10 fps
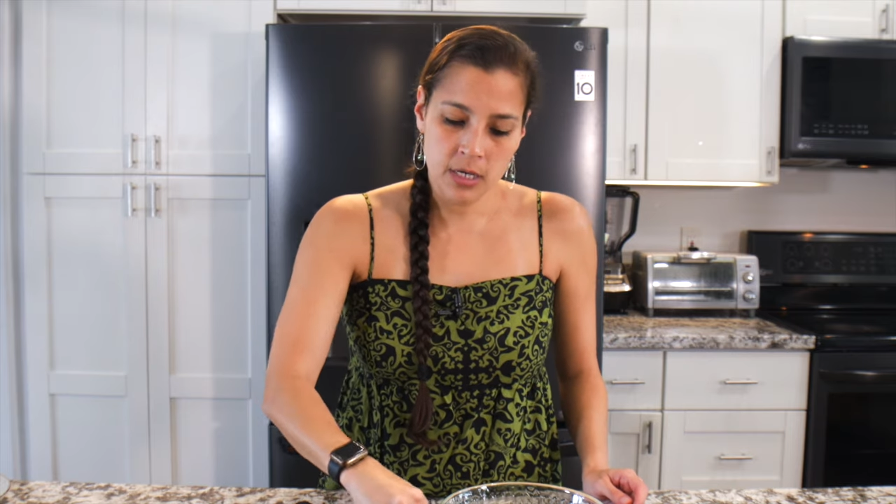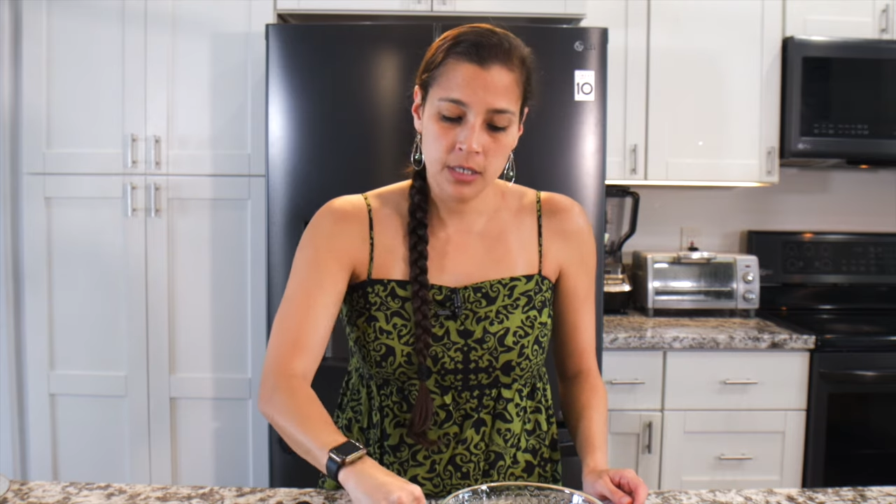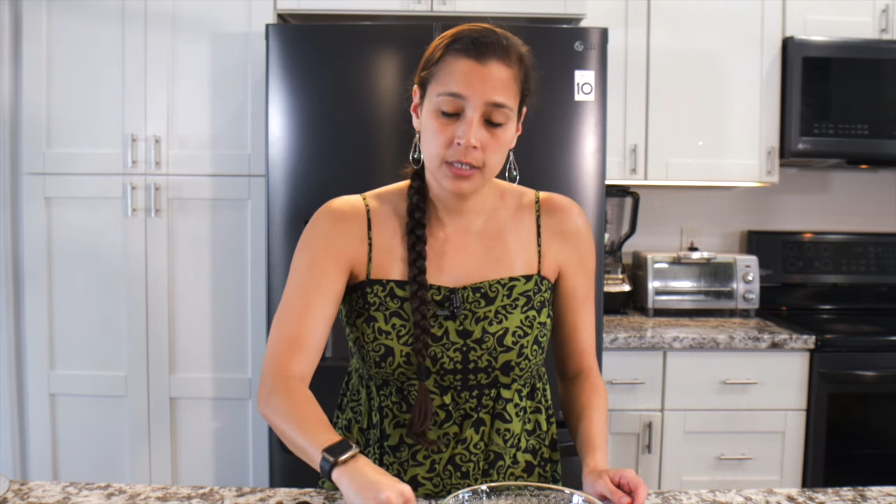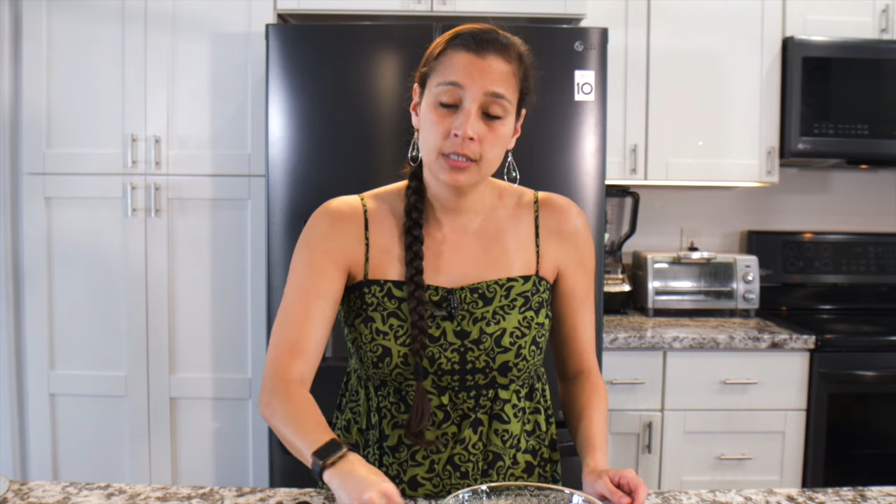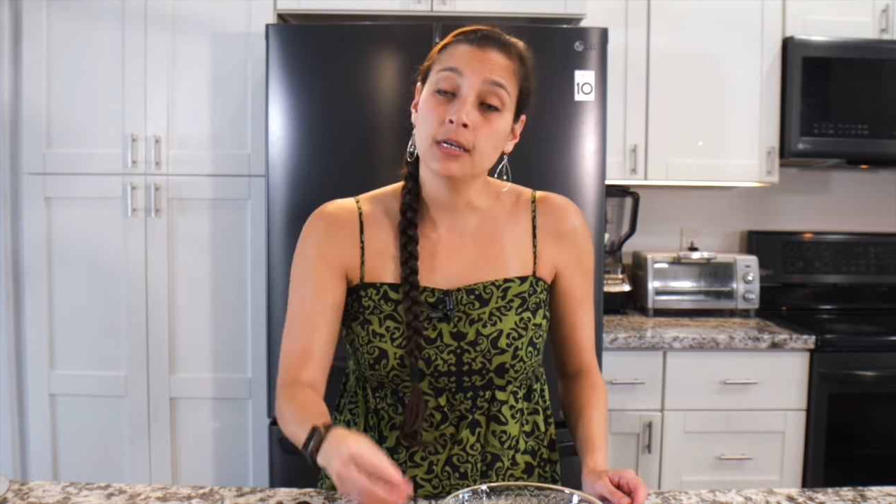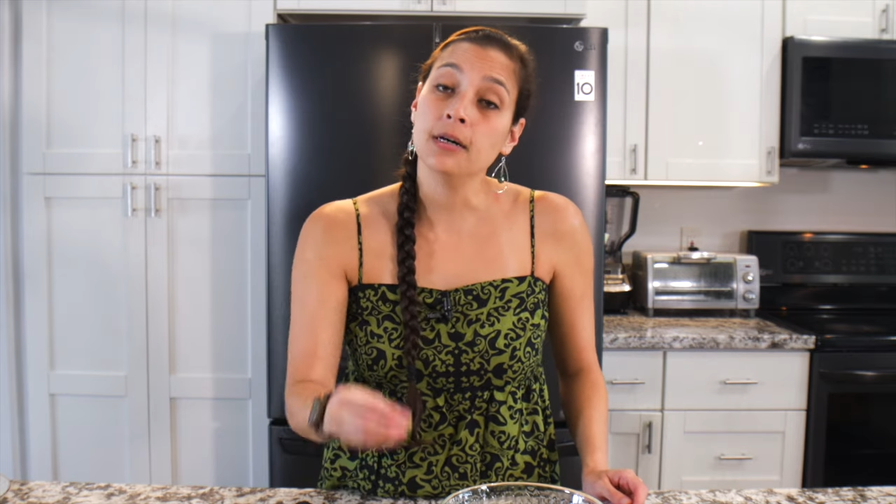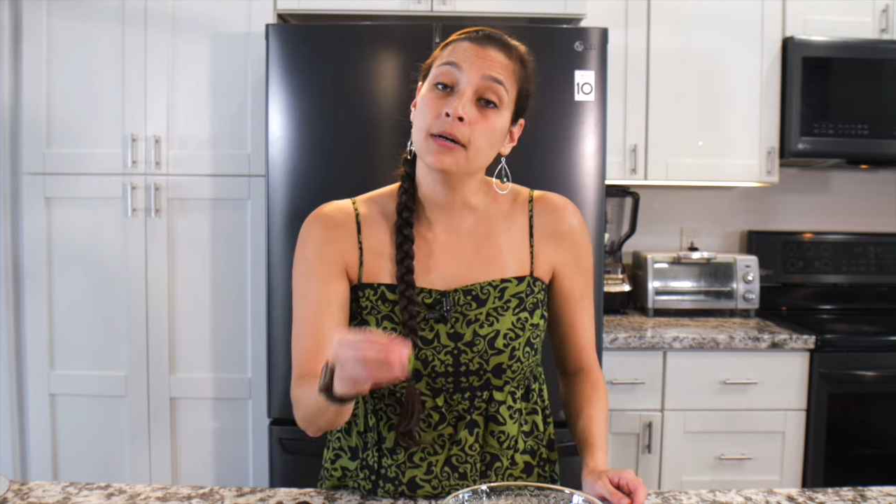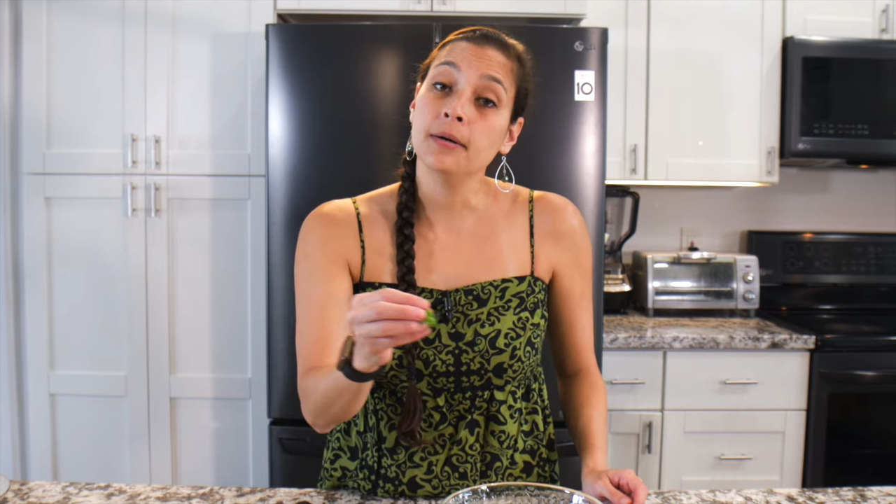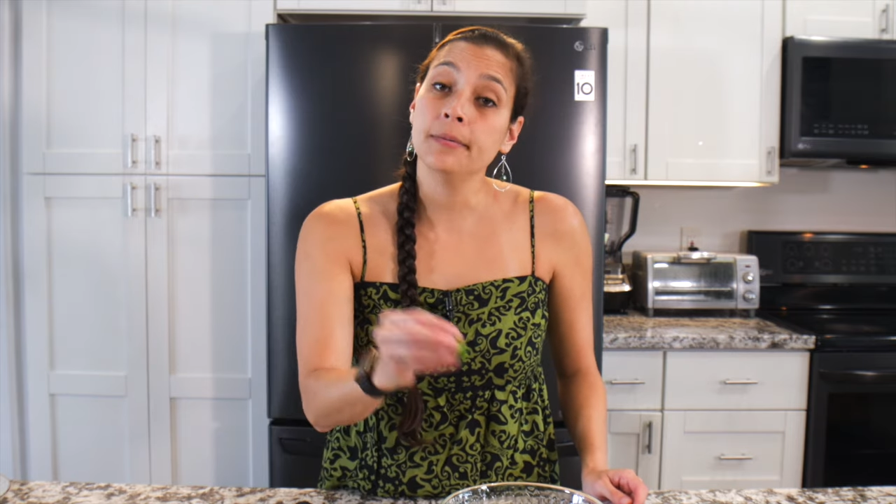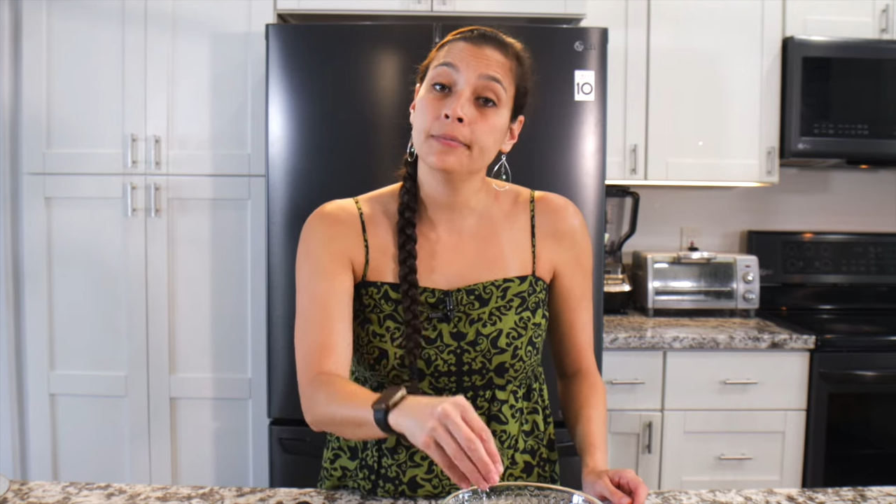
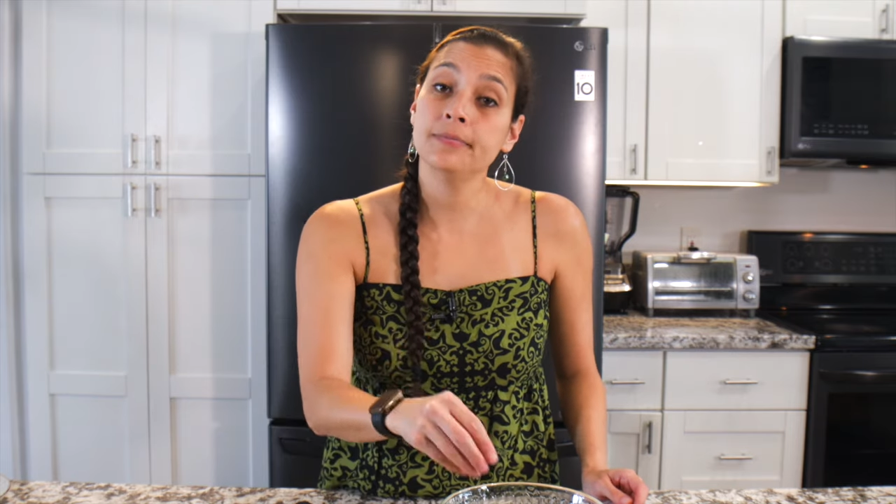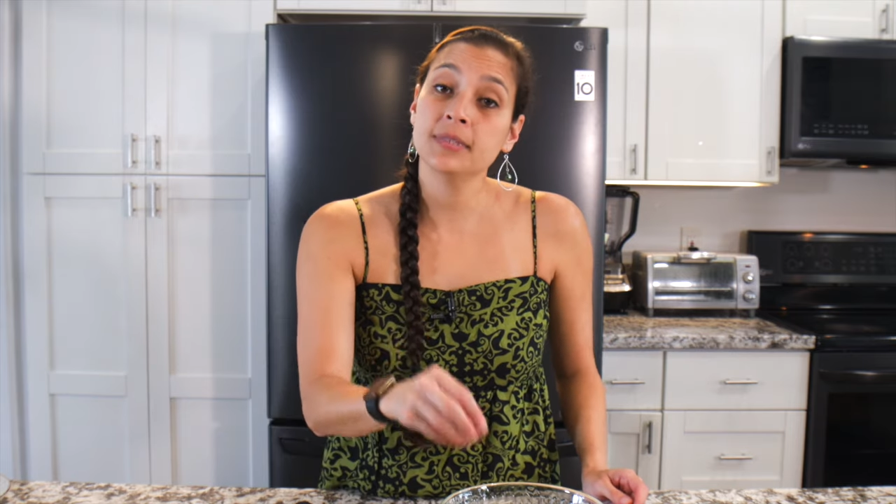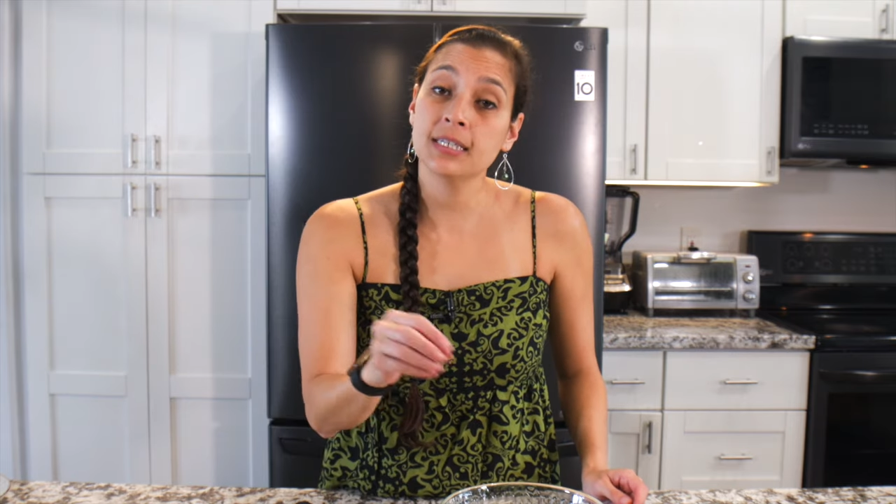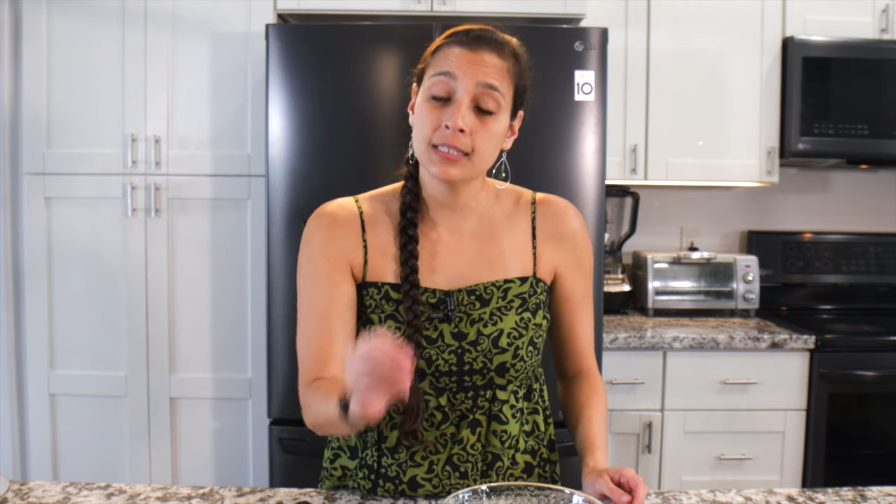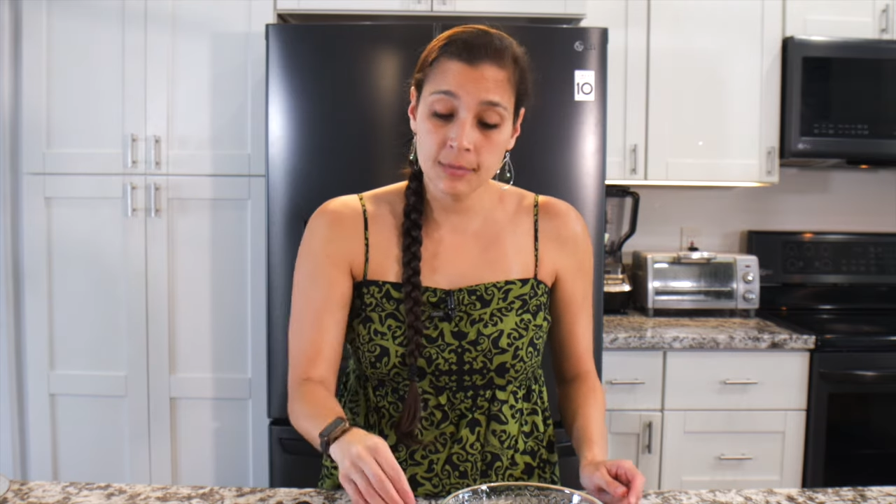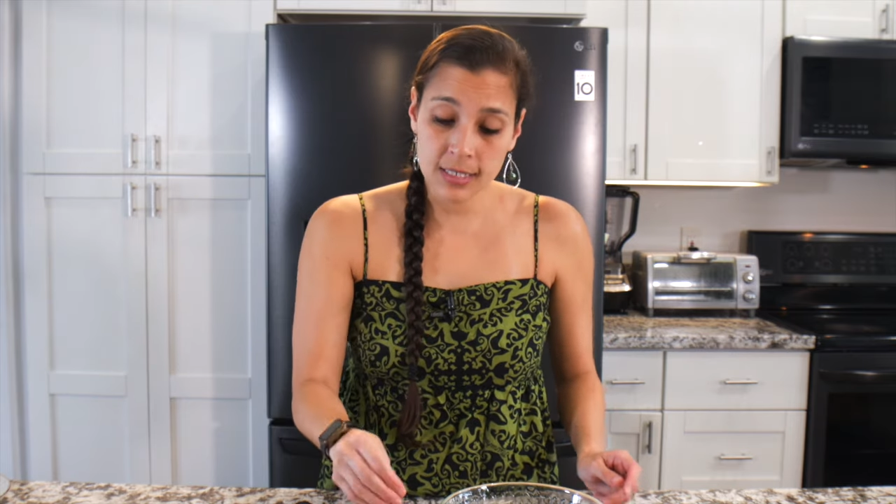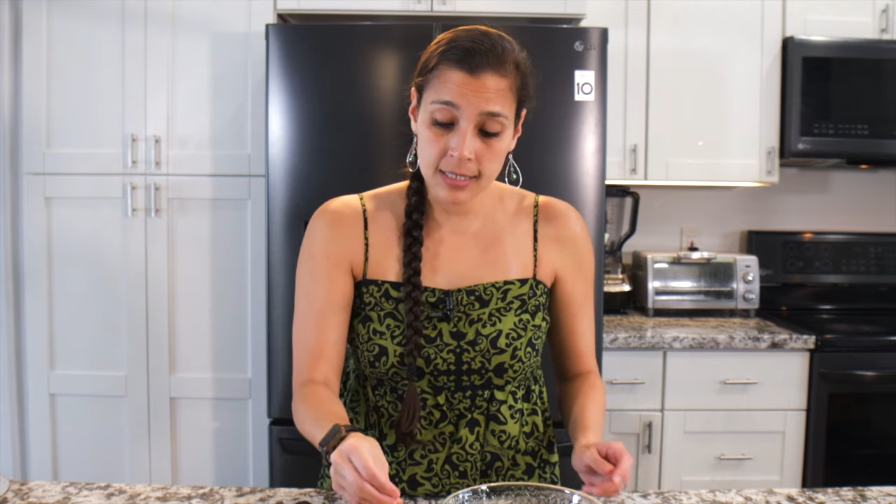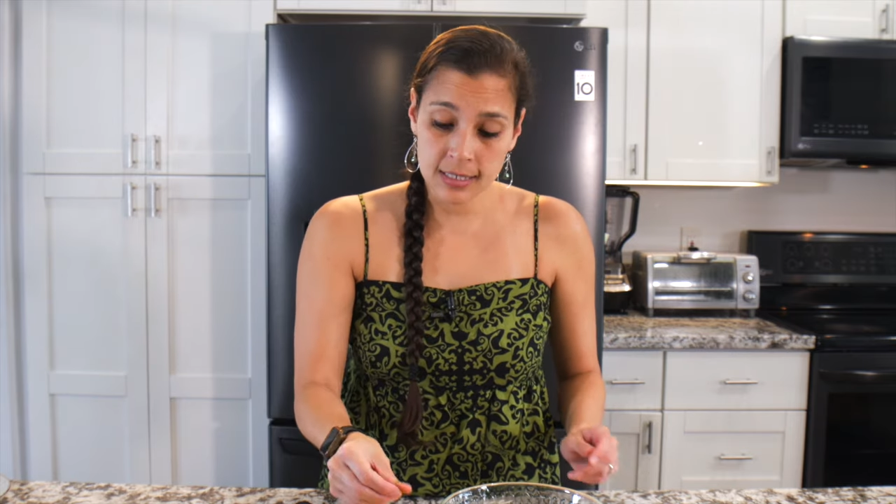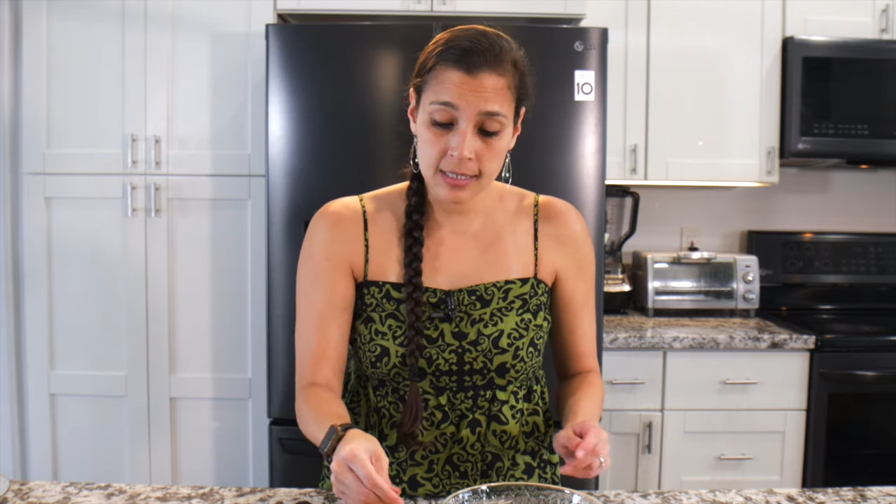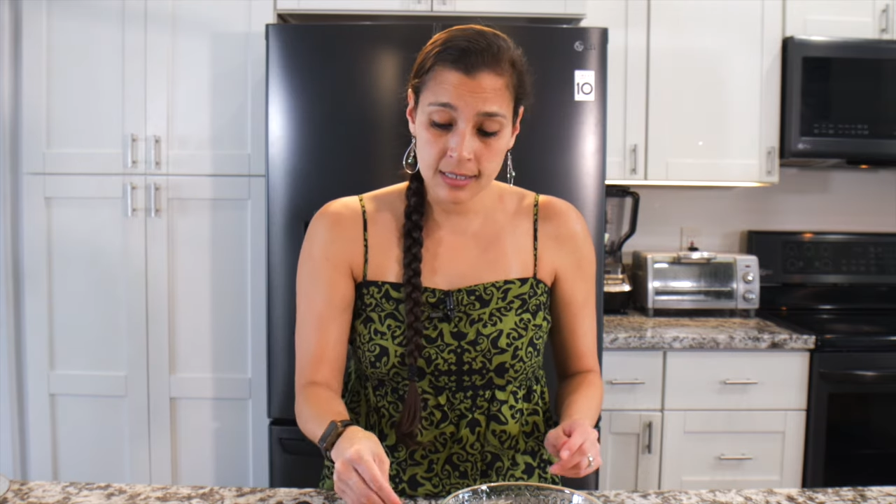some sesame
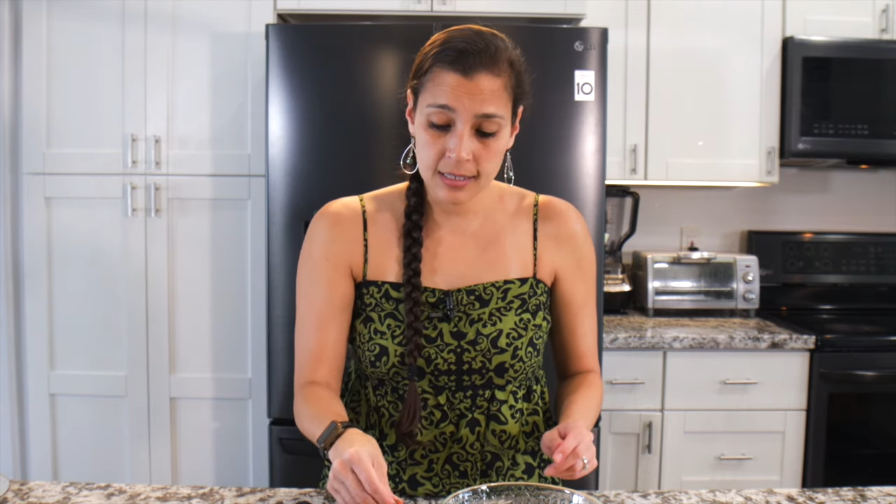seeds